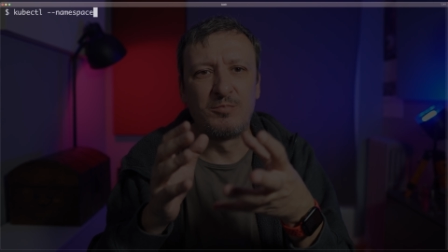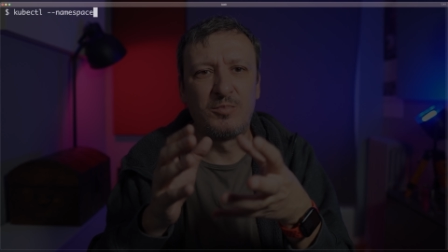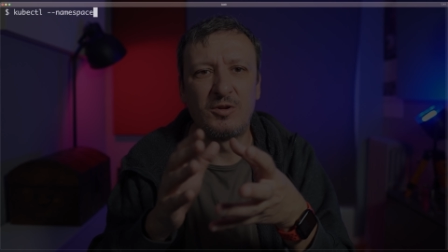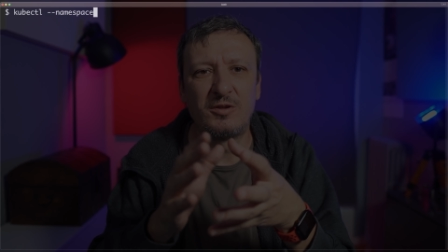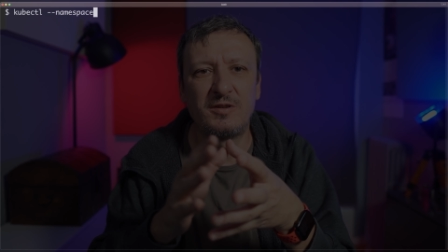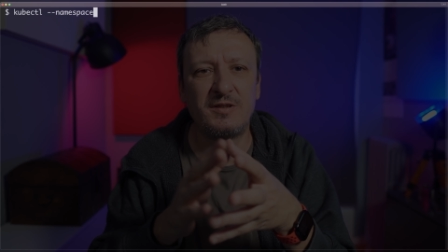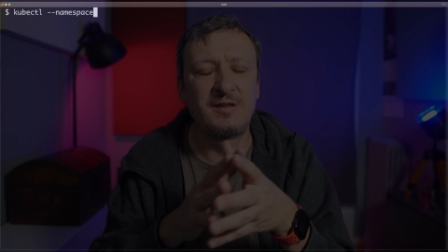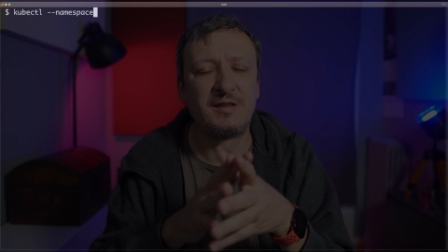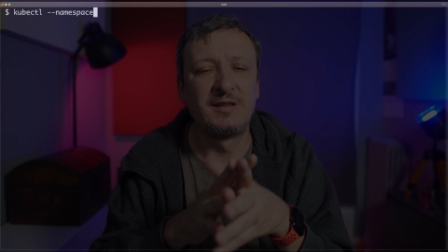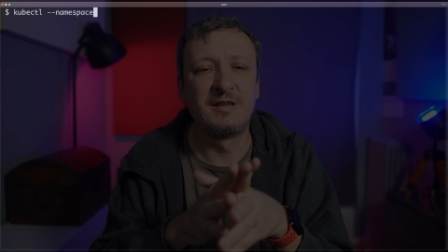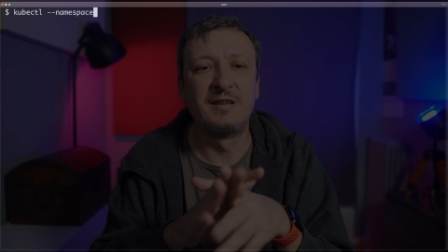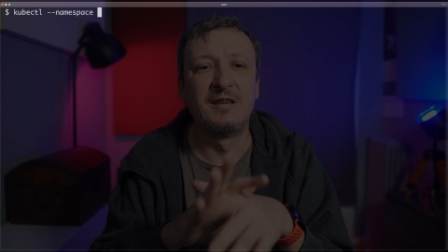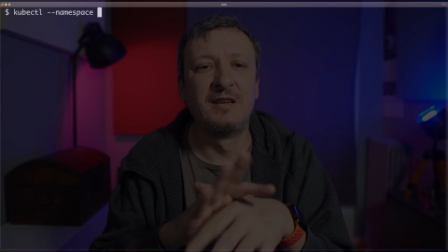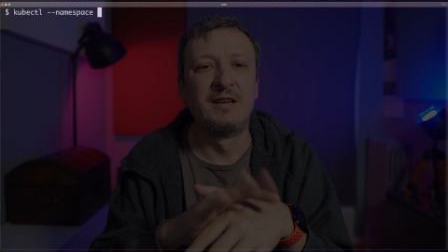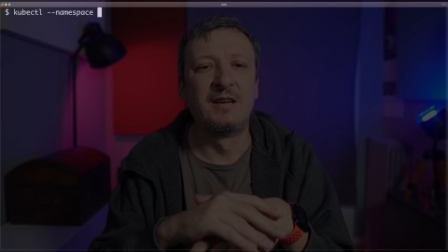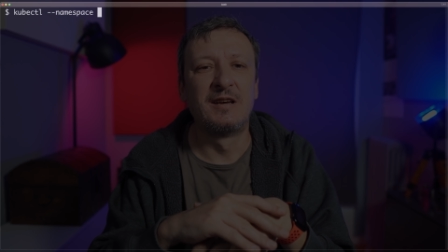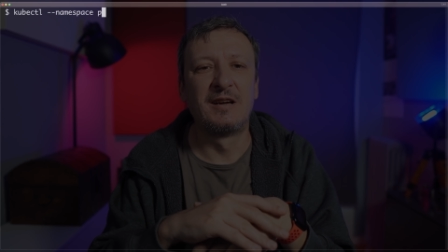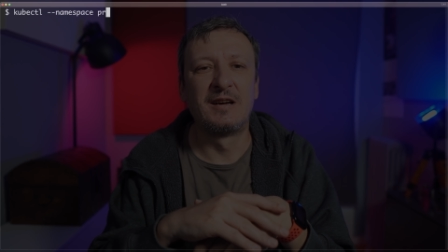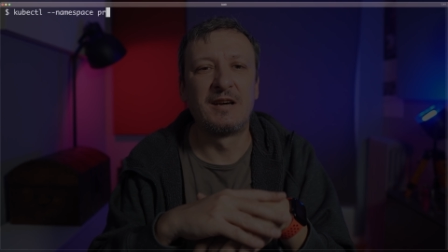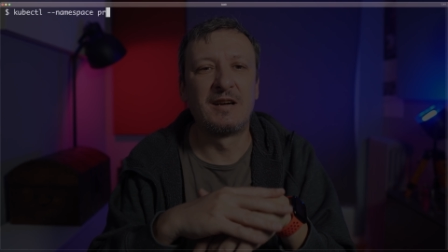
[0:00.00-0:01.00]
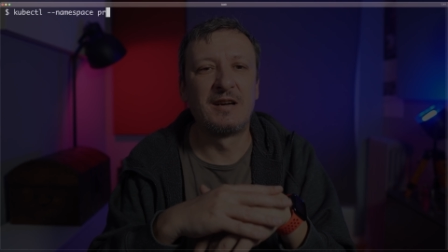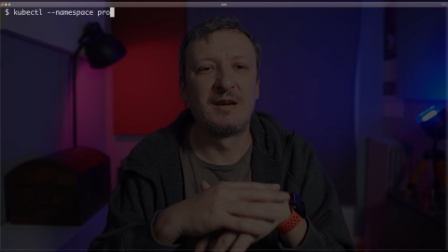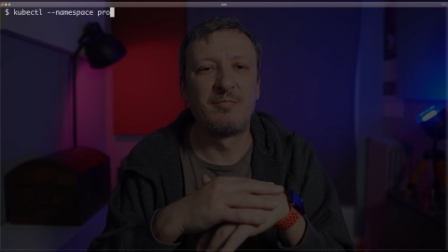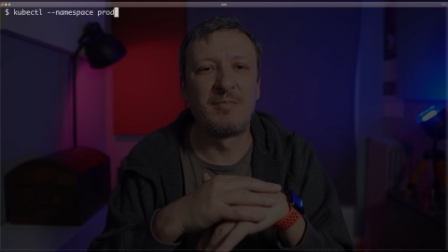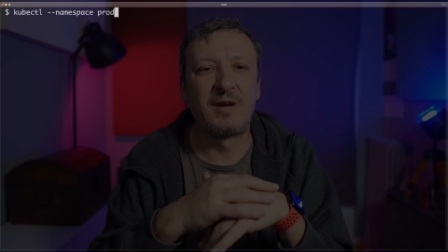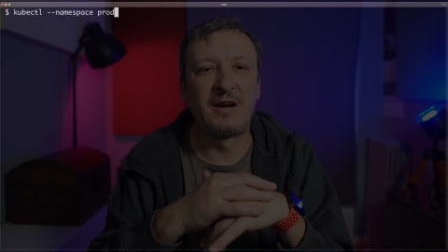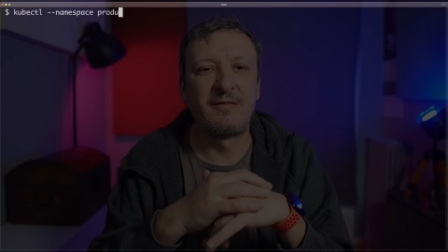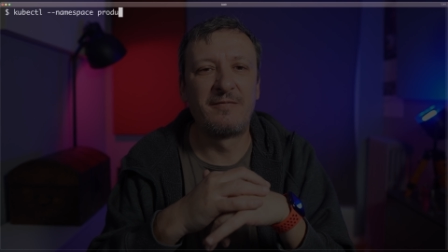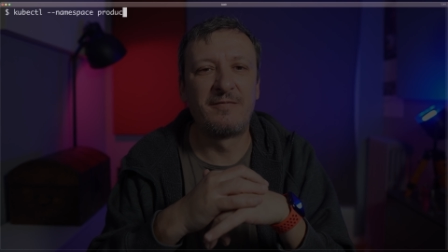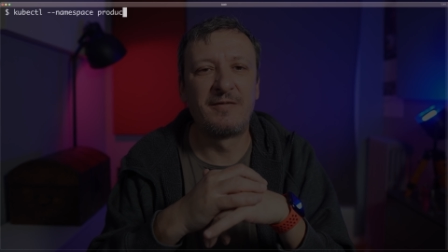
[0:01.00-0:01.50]
policy uh,
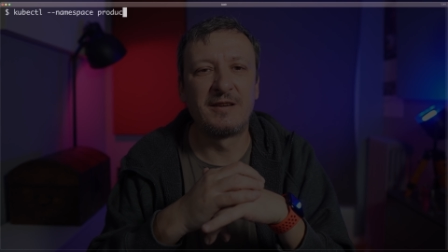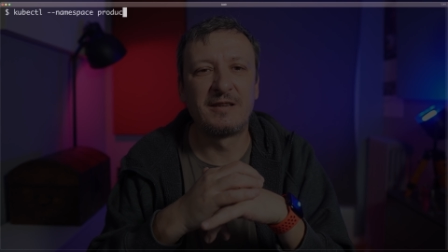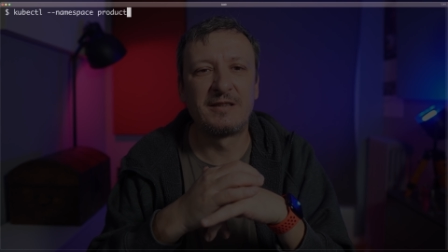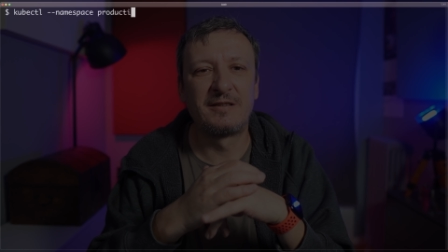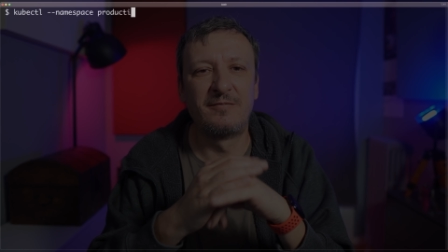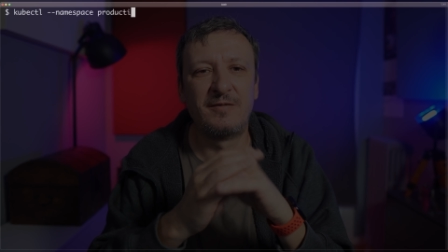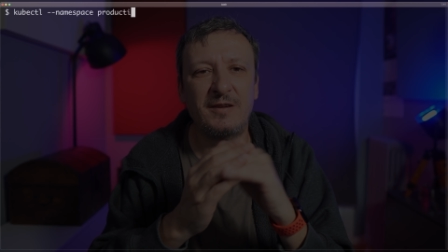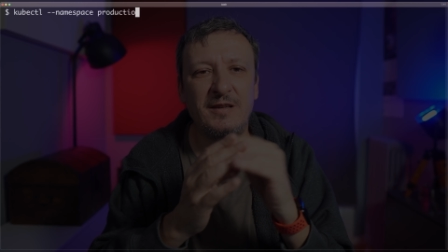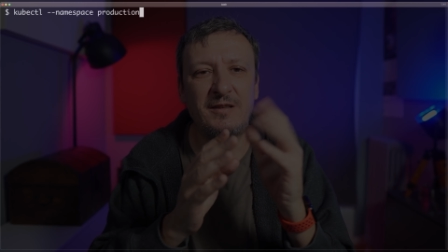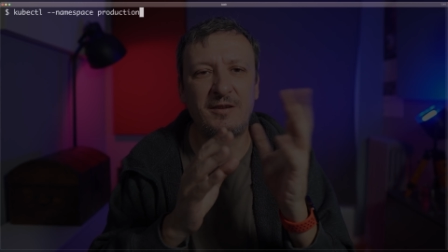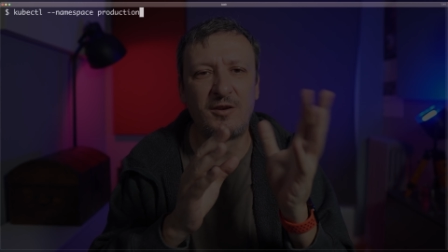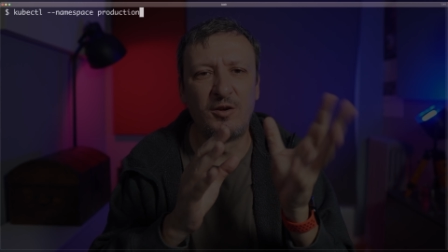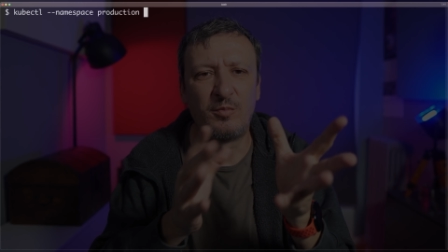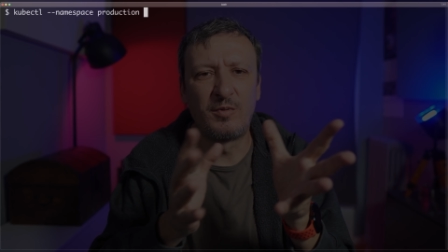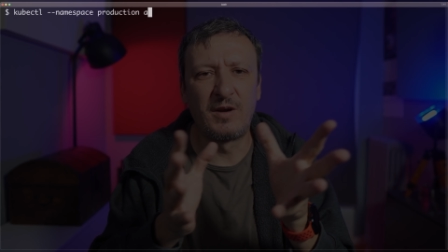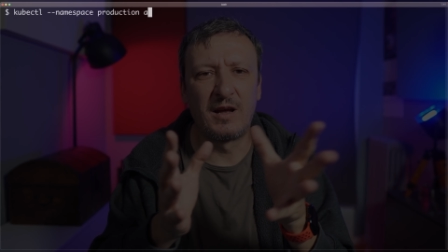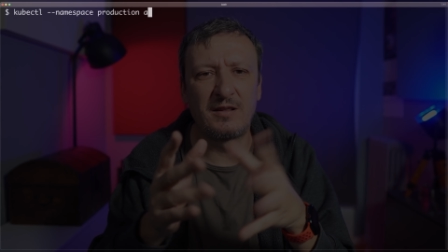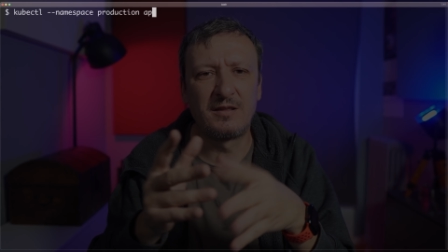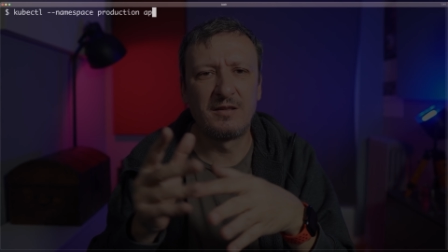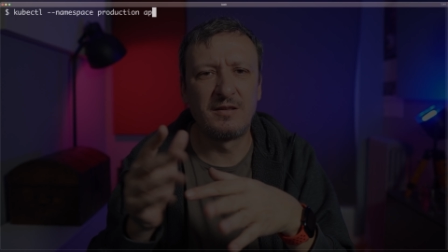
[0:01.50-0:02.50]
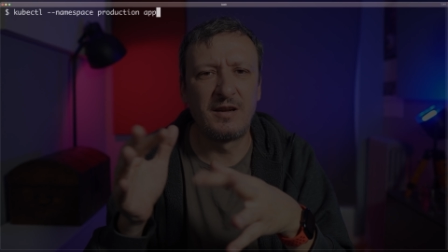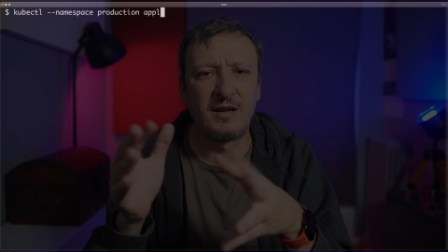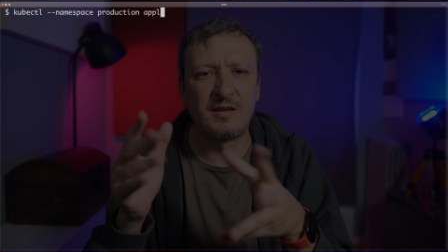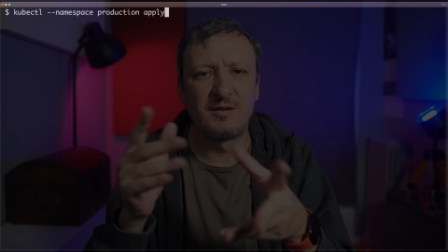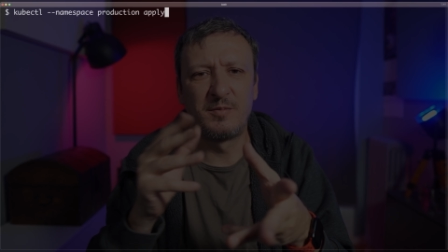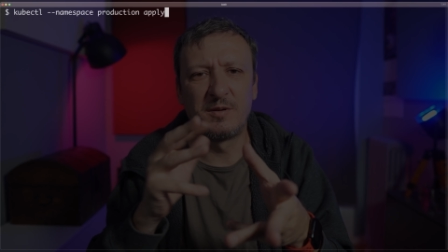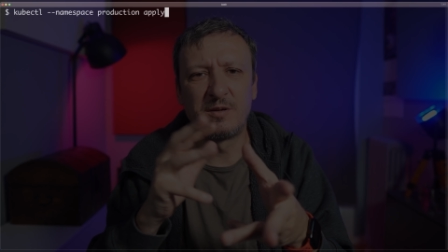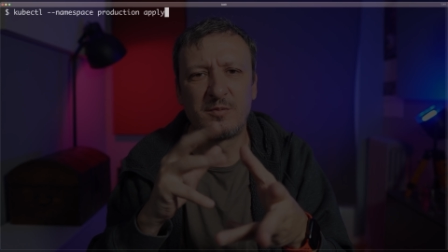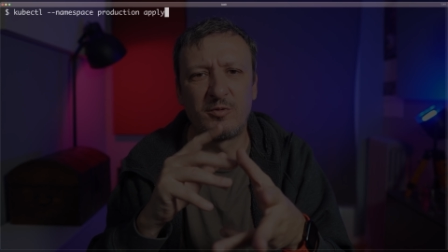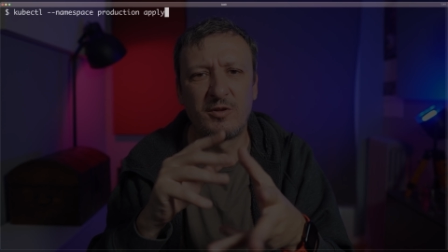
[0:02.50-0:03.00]
manifest with kubectl
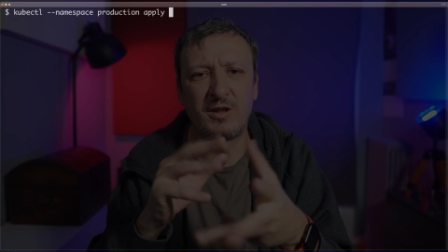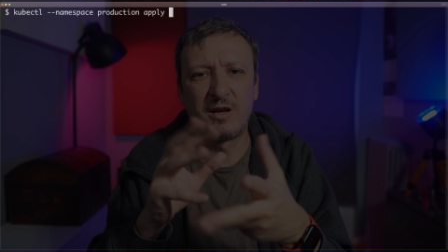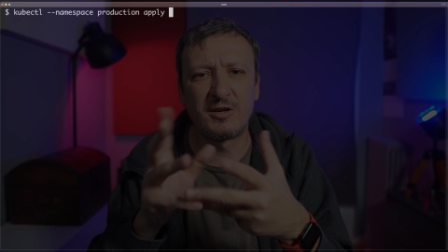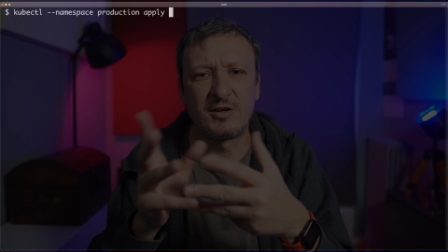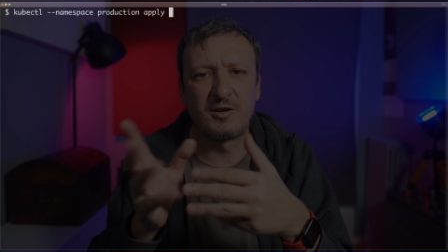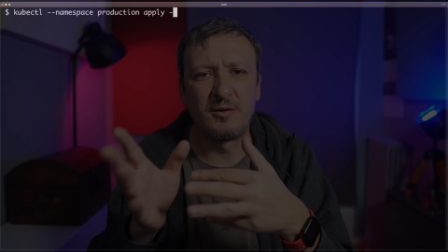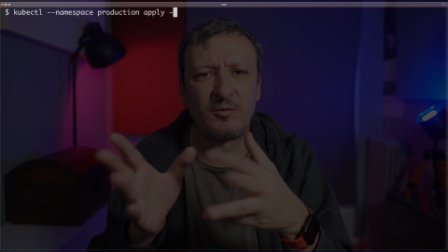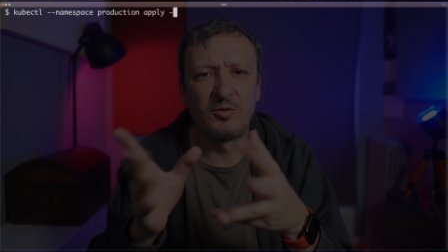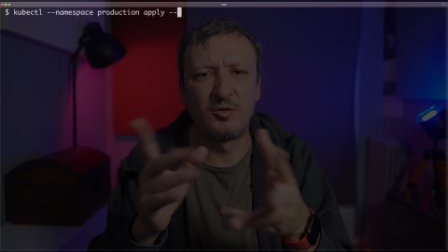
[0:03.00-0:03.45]
namespace production.